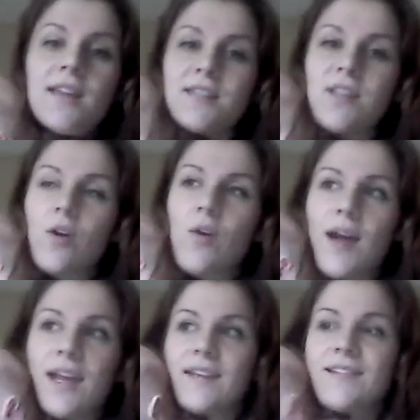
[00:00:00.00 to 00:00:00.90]
So
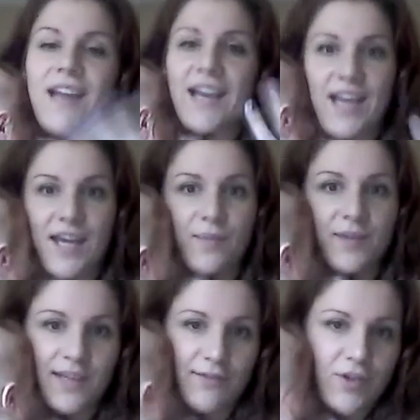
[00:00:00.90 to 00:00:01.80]
I kind of
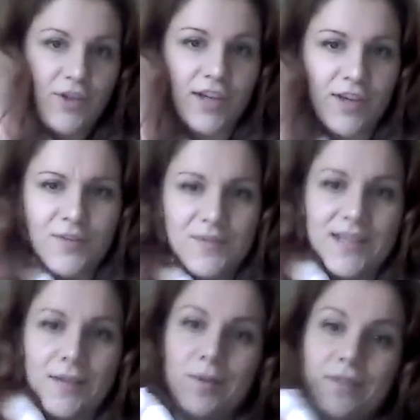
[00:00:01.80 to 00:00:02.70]
believed her, I was
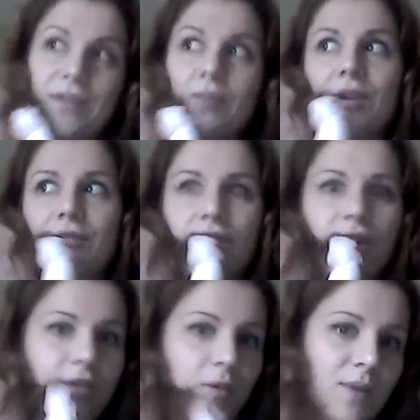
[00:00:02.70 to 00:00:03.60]
like, well, if they work for
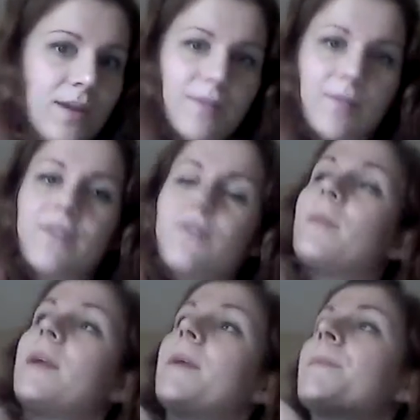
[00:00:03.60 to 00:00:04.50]
her, they'll probably work for
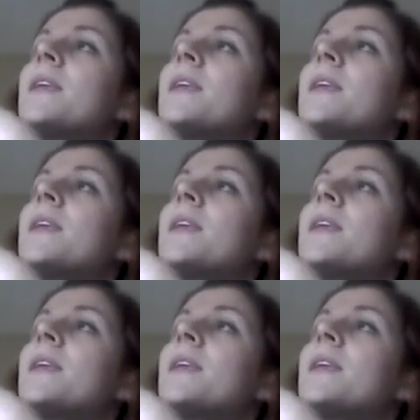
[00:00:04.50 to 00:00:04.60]
me.